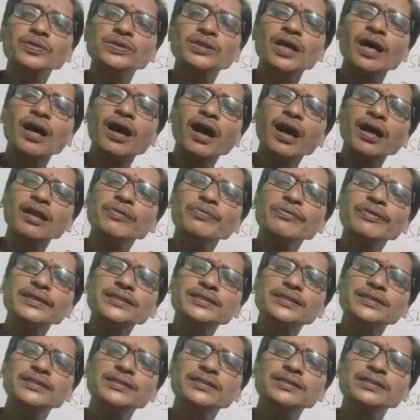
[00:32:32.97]
Always
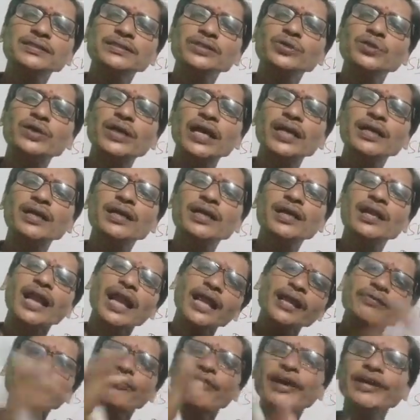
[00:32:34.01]
you can
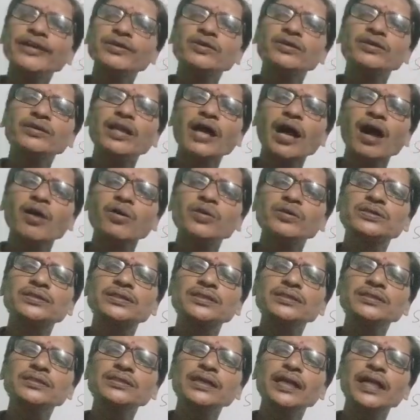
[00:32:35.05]
clarify your doubts
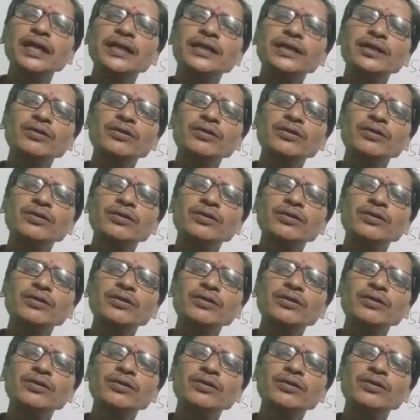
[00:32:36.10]
and your